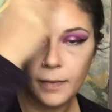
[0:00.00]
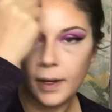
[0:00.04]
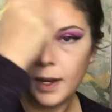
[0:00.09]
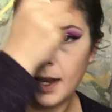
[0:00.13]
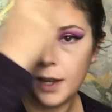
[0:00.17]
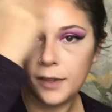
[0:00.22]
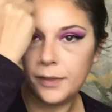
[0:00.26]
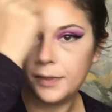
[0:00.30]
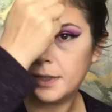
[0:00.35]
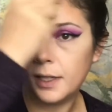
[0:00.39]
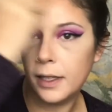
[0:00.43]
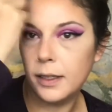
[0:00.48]

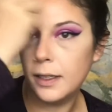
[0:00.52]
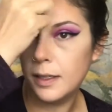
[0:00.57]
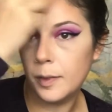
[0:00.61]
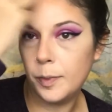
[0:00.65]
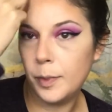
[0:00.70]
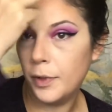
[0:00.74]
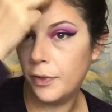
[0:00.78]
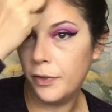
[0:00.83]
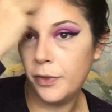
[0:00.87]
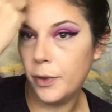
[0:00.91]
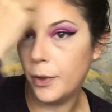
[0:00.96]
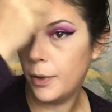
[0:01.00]
I've said this
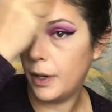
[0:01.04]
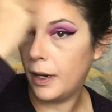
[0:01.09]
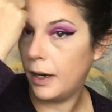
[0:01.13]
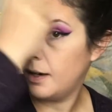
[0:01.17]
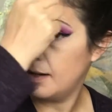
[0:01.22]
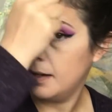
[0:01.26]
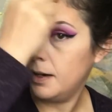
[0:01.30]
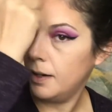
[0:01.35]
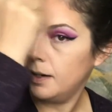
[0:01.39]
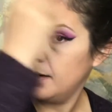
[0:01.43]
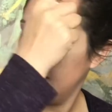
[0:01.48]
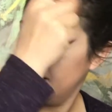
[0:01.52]
before.
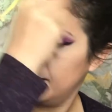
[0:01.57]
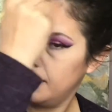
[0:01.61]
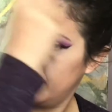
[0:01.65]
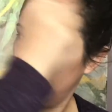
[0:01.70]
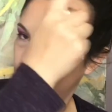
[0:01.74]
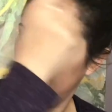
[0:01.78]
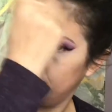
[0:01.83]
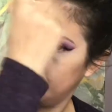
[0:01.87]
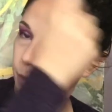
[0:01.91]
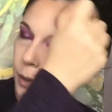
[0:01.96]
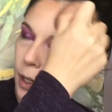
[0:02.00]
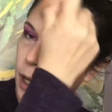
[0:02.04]

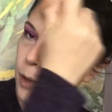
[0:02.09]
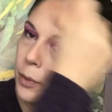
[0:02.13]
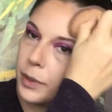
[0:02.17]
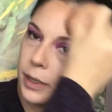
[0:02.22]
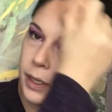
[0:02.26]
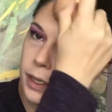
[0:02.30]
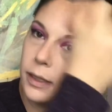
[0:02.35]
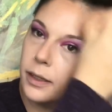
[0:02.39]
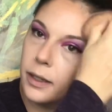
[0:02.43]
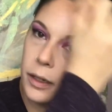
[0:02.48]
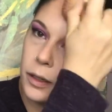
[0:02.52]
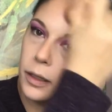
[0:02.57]
When I was
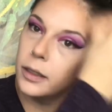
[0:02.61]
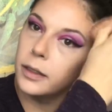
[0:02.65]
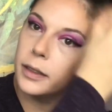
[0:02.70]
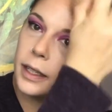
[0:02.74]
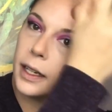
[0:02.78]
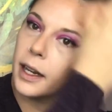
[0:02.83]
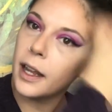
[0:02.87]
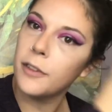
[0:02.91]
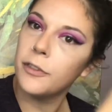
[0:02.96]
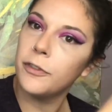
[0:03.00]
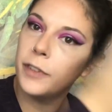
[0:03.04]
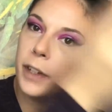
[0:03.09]
little and
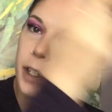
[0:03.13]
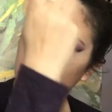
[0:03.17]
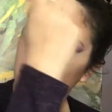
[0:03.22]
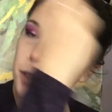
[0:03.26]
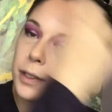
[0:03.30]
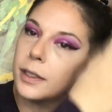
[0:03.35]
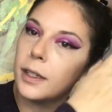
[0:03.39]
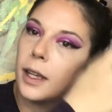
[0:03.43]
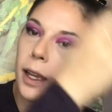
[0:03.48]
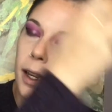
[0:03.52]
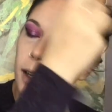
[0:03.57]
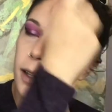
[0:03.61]
I figure
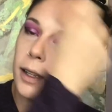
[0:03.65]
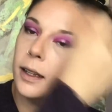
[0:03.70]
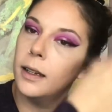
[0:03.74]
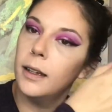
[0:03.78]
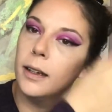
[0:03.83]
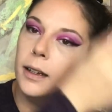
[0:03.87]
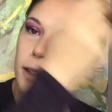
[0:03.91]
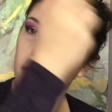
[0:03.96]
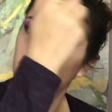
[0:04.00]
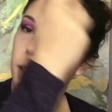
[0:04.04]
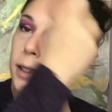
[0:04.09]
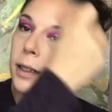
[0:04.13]
skated,
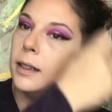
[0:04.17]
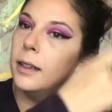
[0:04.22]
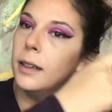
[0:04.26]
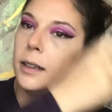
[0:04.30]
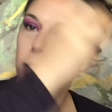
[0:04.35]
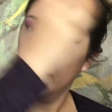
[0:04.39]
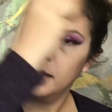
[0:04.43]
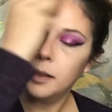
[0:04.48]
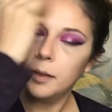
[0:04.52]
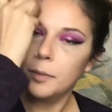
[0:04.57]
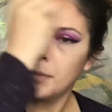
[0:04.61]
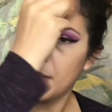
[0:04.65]

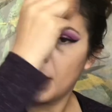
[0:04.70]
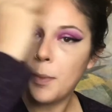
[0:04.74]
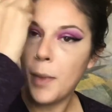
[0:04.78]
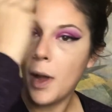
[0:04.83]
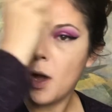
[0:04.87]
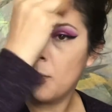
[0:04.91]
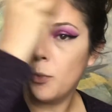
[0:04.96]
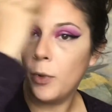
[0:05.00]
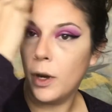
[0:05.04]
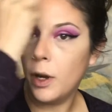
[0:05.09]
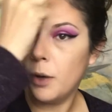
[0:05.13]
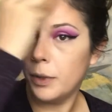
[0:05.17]
my
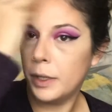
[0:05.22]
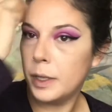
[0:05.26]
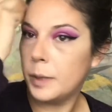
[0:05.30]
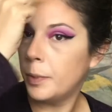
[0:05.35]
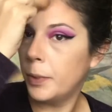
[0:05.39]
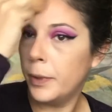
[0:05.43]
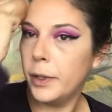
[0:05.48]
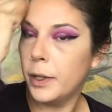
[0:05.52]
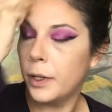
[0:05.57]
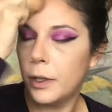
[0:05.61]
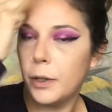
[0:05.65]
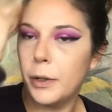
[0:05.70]
mom would always
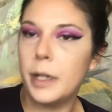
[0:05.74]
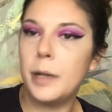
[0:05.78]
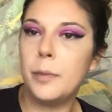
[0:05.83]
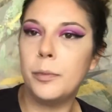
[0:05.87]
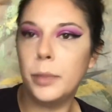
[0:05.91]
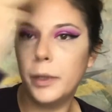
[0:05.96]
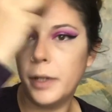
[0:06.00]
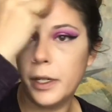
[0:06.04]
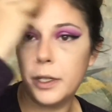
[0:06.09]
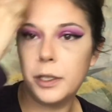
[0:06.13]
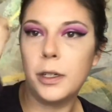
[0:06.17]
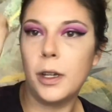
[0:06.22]
put cream
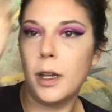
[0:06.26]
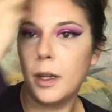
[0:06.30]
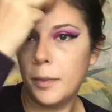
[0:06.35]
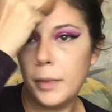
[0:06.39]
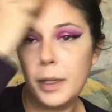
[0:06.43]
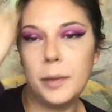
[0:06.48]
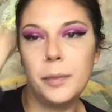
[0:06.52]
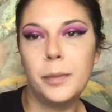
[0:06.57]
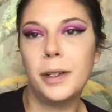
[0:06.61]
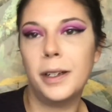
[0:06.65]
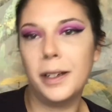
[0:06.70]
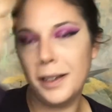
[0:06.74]
blush on me,
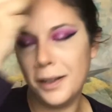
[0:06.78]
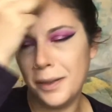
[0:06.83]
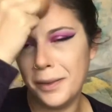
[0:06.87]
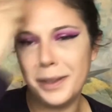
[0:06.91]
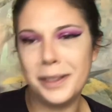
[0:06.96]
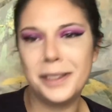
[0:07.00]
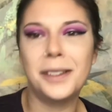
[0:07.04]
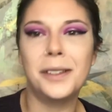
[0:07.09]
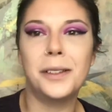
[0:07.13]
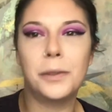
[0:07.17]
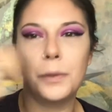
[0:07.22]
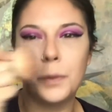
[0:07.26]
but it
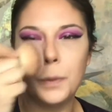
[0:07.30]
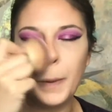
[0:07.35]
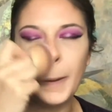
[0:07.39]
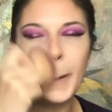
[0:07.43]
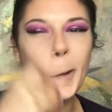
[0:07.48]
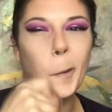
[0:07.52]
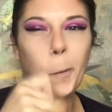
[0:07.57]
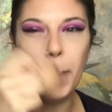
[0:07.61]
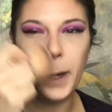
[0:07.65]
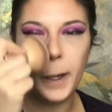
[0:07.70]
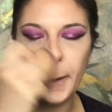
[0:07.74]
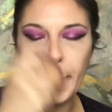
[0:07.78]
always looked really
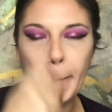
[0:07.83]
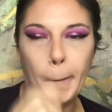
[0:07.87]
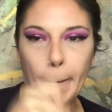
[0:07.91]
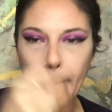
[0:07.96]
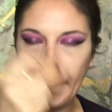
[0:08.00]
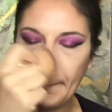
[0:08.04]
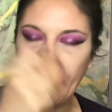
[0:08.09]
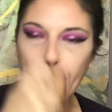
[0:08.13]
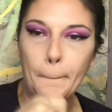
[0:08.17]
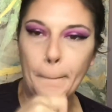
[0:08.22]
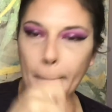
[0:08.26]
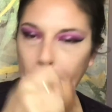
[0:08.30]
weird.
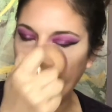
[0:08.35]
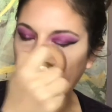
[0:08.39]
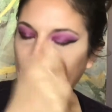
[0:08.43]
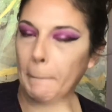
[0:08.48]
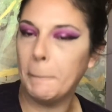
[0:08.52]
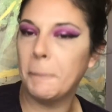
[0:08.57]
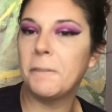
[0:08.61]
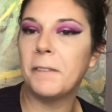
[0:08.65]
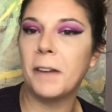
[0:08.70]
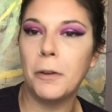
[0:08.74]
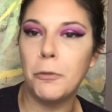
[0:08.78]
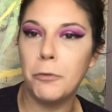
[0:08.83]
And it
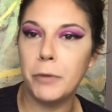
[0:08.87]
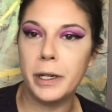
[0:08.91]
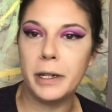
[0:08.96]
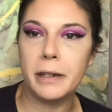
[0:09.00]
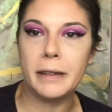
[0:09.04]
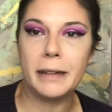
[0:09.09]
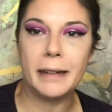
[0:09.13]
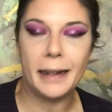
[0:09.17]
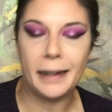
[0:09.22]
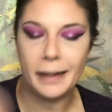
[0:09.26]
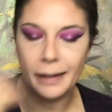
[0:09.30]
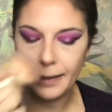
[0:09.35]
felt weird
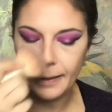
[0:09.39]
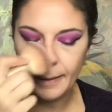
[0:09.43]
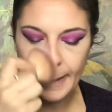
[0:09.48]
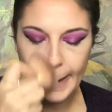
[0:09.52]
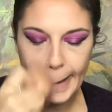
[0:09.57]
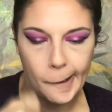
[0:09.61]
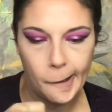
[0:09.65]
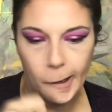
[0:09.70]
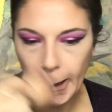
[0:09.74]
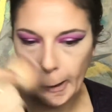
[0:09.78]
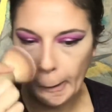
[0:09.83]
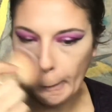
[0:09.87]
and I didn't
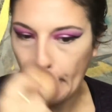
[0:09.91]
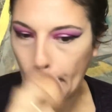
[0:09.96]
like it.